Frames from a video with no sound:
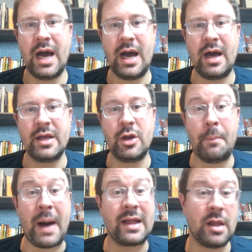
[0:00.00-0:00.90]

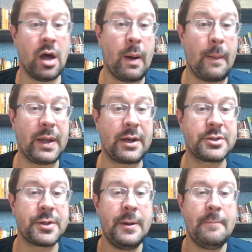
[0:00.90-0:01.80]
buy low on
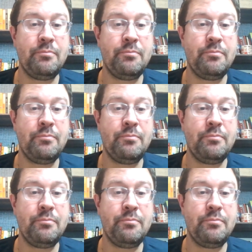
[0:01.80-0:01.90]
players.